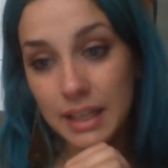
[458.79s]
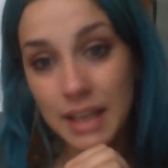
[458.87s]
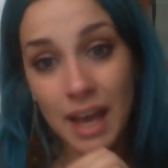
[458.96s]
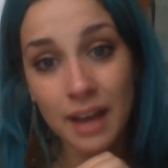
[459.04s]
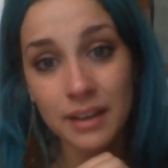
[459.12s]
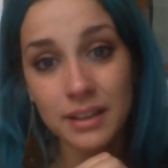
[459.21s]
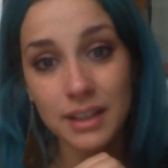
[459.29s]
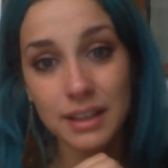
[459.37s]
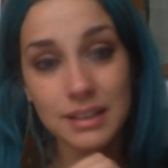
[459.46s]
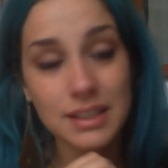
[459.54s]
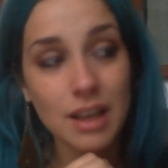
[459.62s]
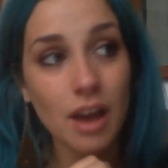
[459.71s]
yeah,
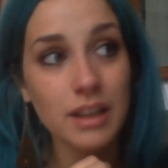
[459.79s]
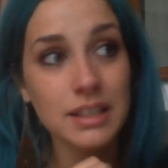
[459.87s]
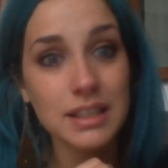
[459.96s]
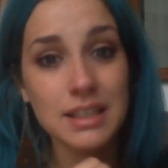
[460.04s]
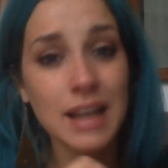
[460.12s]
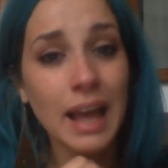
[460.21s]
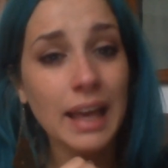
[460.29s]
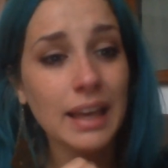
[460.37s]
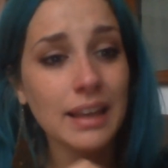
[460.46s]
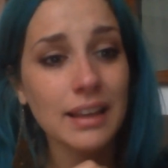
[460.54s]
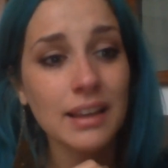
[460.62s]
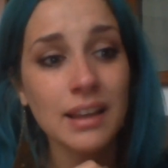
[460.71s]
it sucks. It's like,
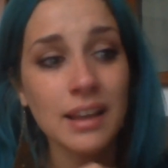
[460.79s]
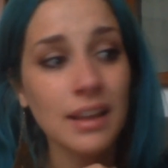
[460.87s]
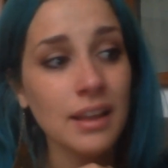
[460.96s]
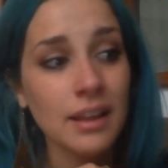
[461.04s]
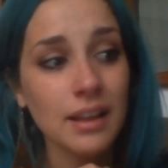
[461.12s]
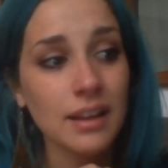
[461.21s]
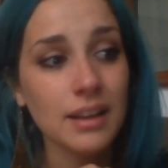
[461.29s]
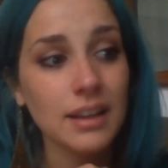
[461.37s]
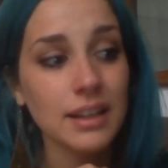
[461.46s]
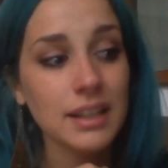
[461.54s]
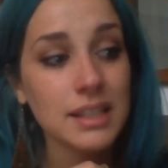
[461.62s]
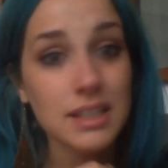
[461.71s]

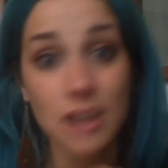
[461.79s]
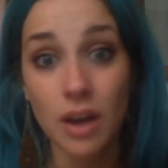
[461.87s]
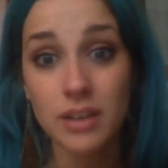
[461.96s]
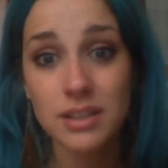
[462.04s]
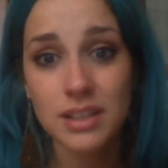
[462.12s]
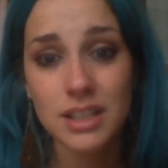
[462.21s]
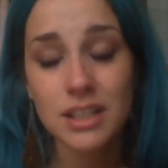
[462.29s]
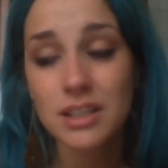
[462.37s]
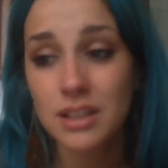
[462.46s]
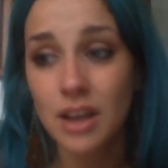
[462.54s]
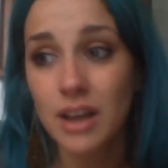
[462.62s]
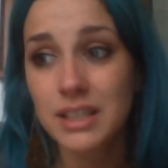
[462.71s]
it sucks. It
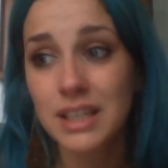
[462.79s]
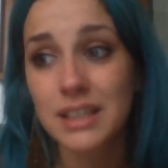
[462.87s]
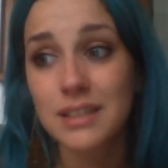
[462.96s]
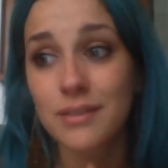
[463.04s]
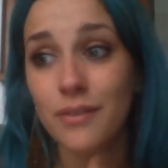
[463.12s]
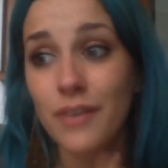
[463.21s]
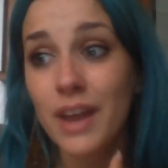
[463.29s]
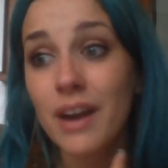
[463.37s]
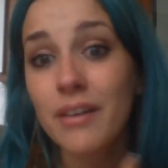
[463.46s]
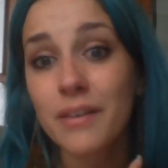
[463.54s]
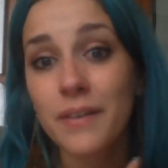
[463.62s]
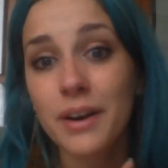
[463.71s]
just sucks. It's
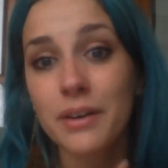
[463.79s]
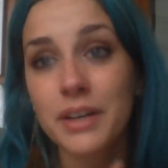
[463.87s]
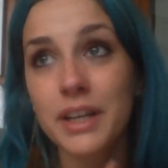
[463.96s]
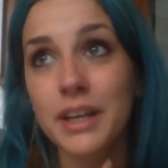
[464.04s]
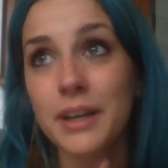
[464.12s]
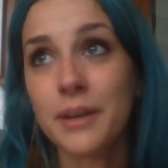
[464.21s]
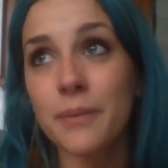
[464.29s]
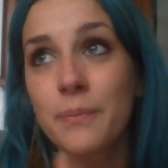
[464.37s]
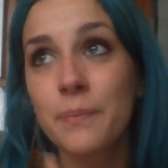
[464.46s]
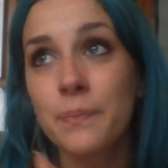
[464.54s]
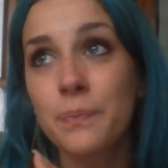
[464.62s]
very, very,